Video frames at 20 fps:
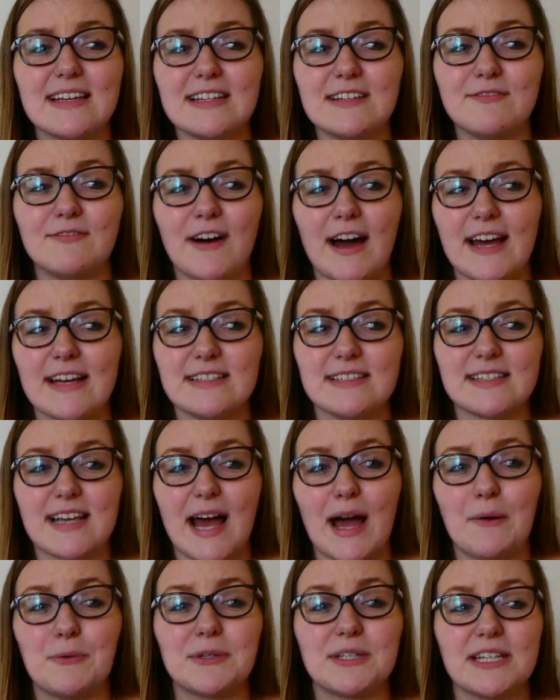advice
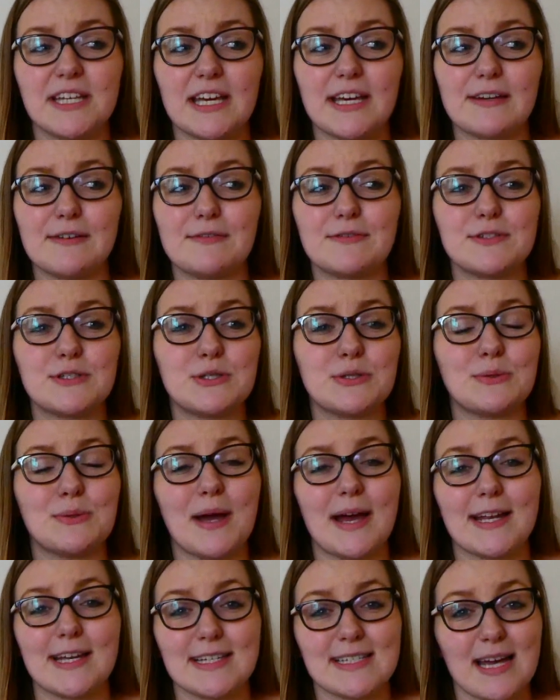I would give to
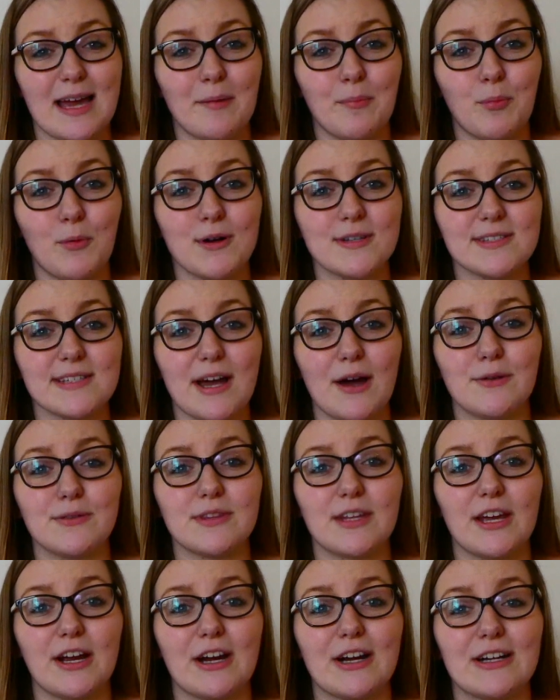any type 1s out
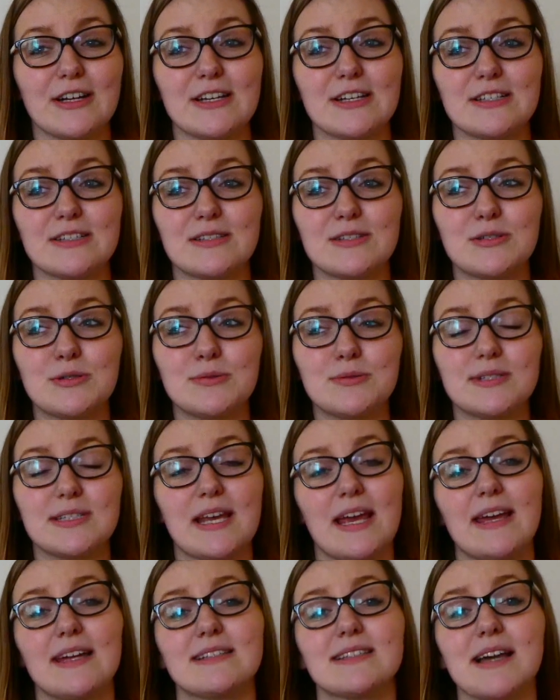there is to
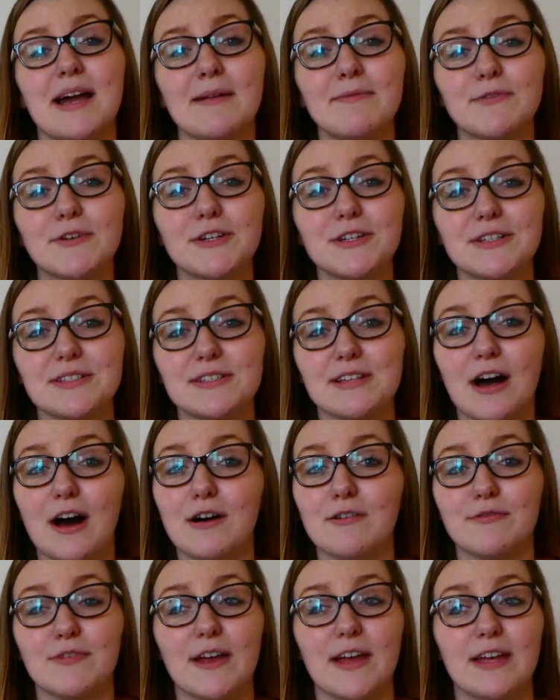take time for
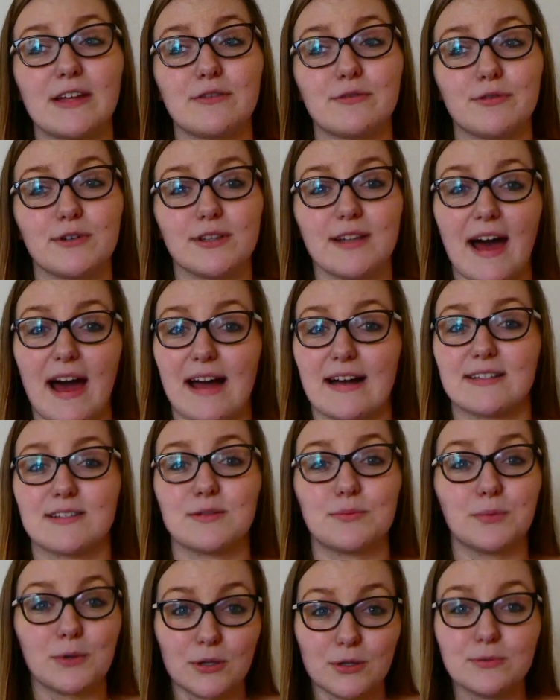yourself and relax.
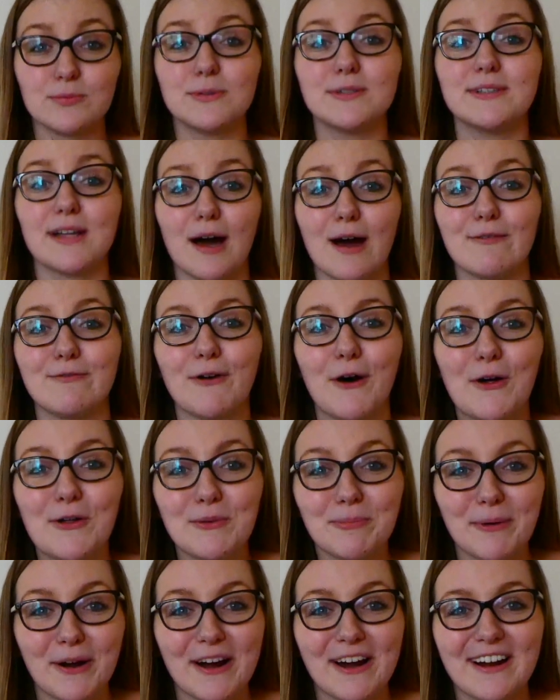The world will not fall
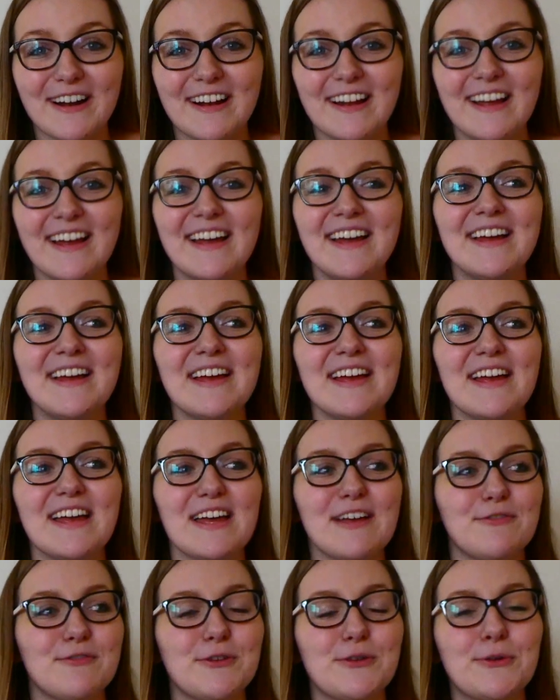apart
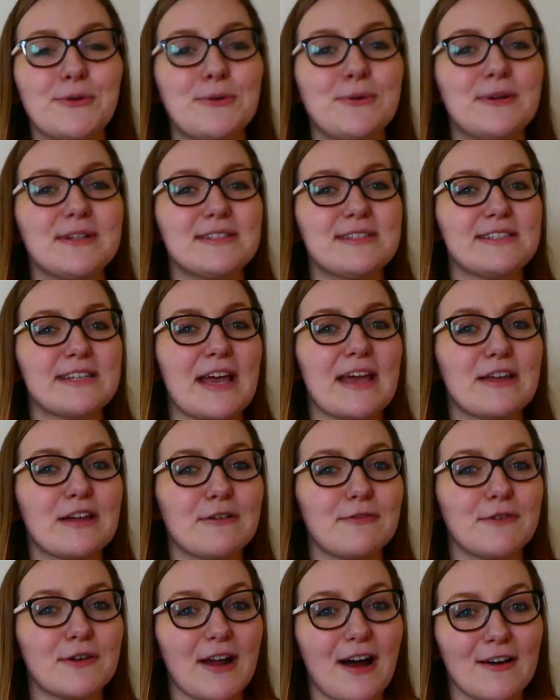if you take
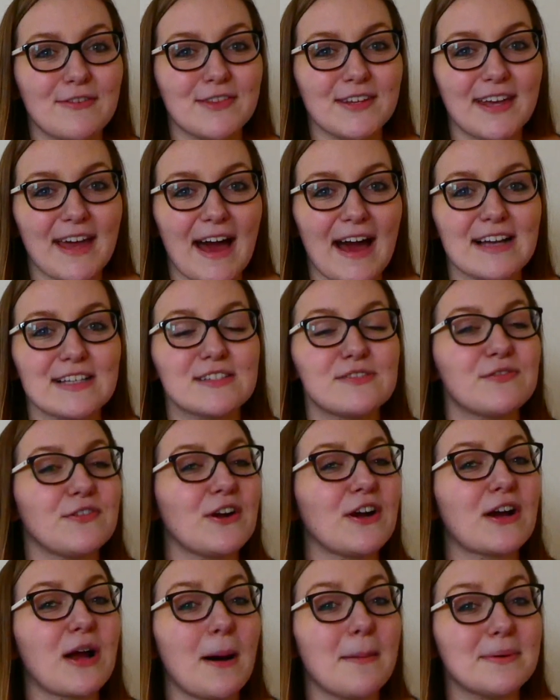your foot off the gas
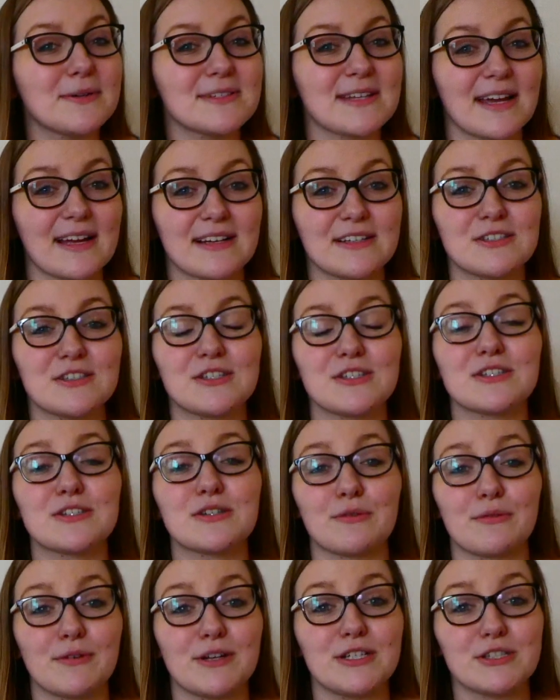for a couple seconds just
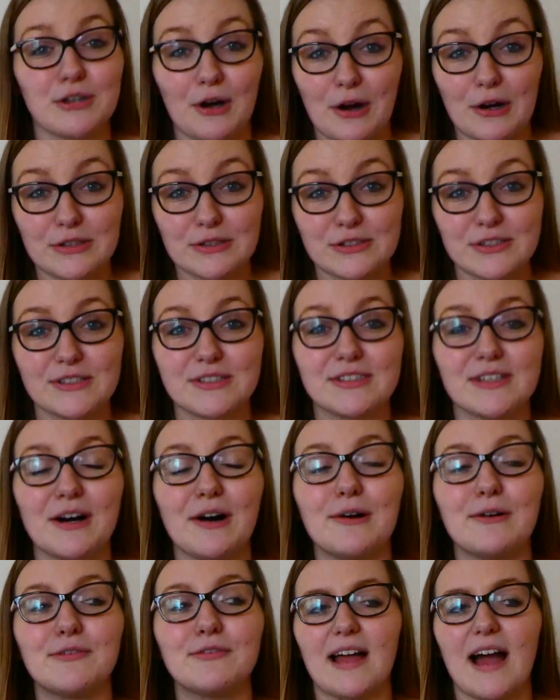to recharge
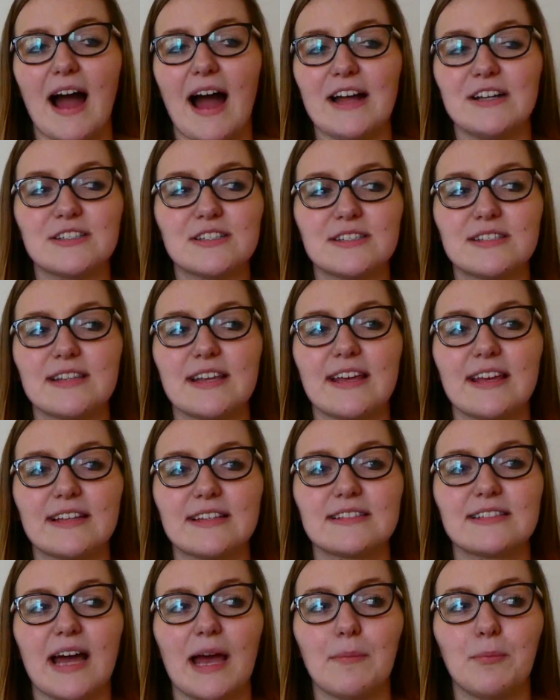yourself. I just
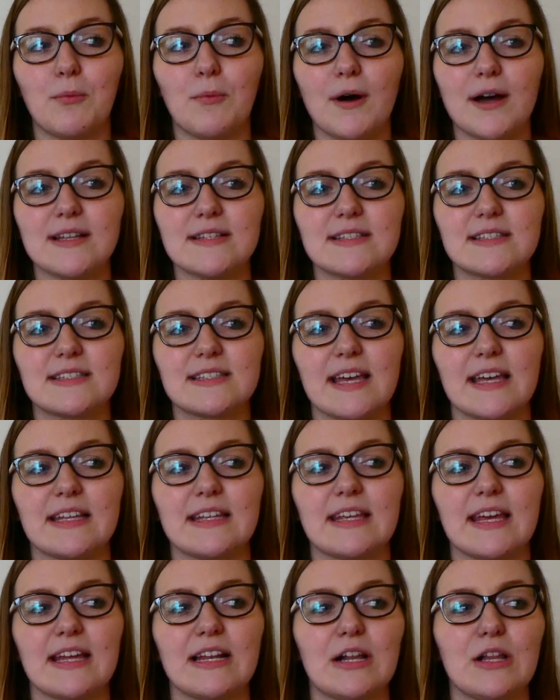think type 1s
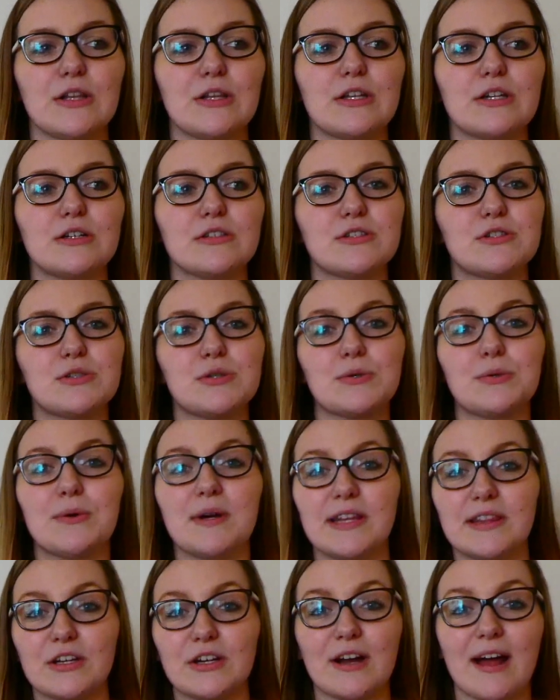can get a little too
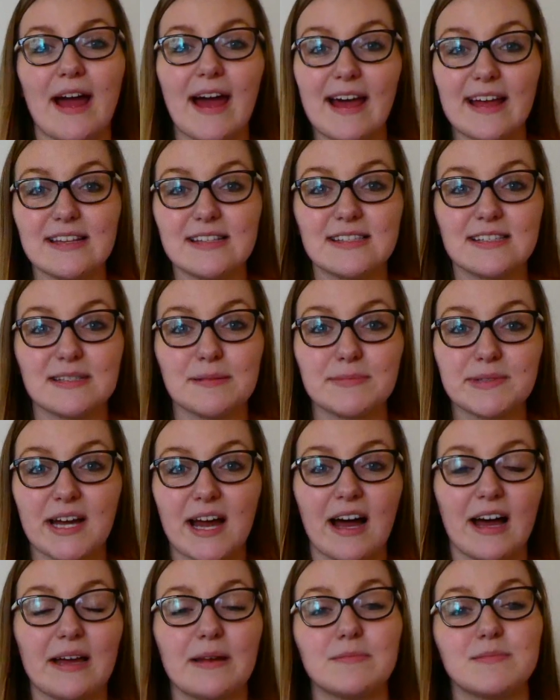in their heads
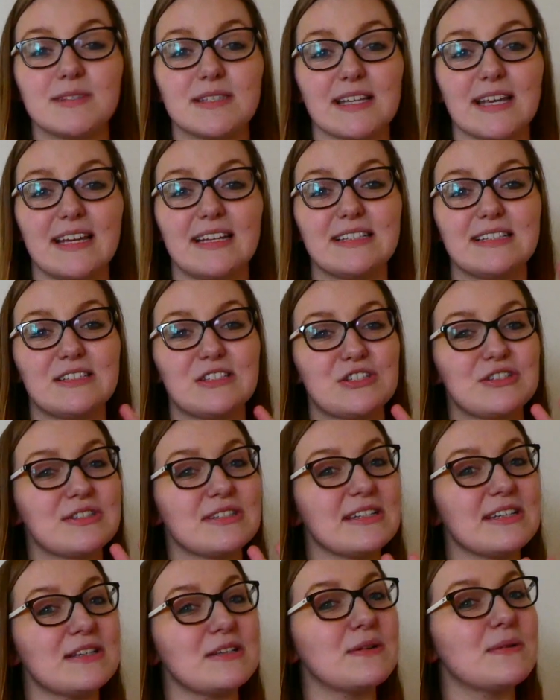sometimes and just
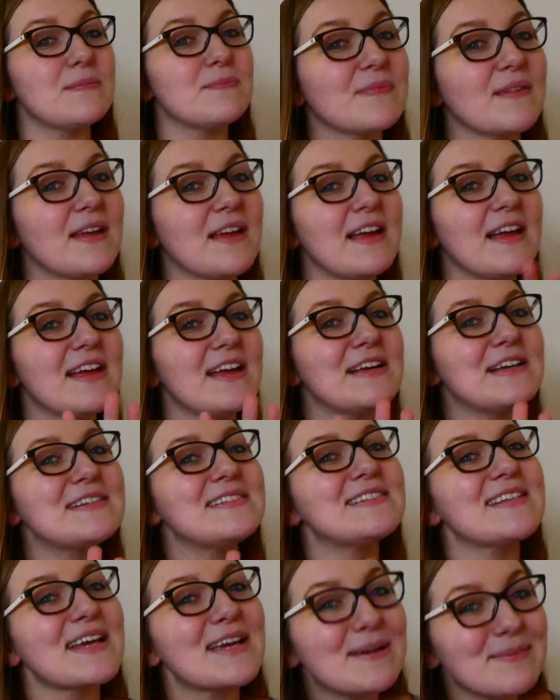need
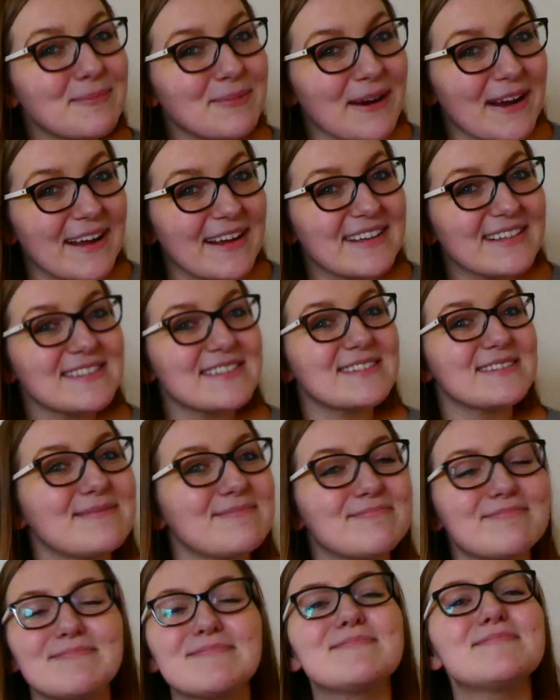take a break.
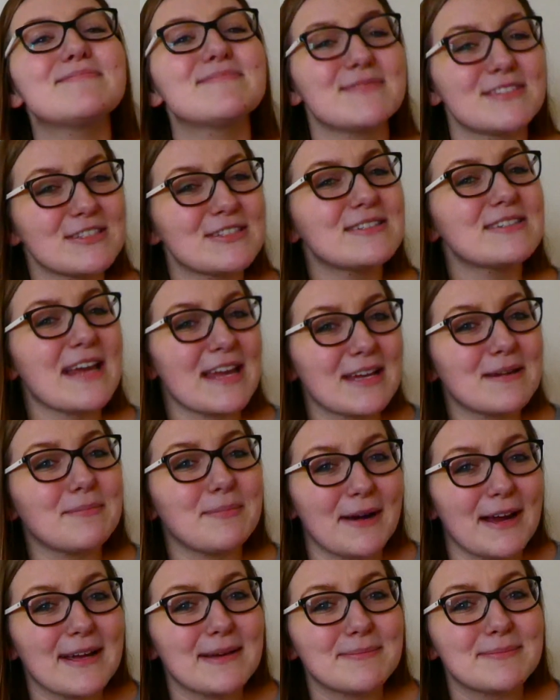Just take a
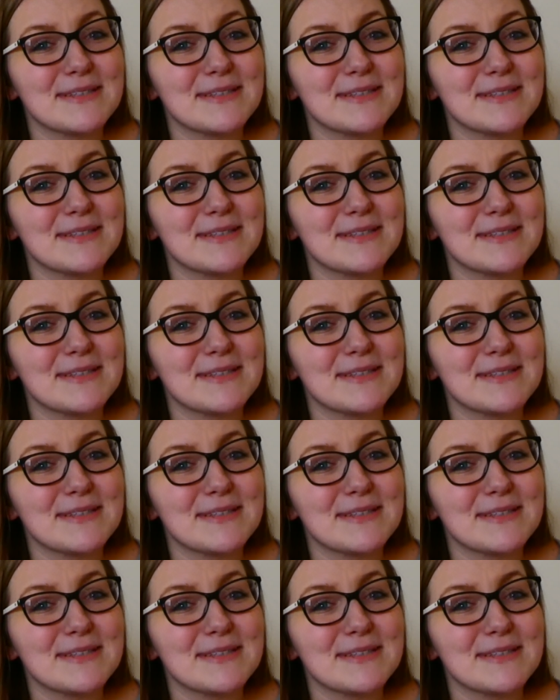break,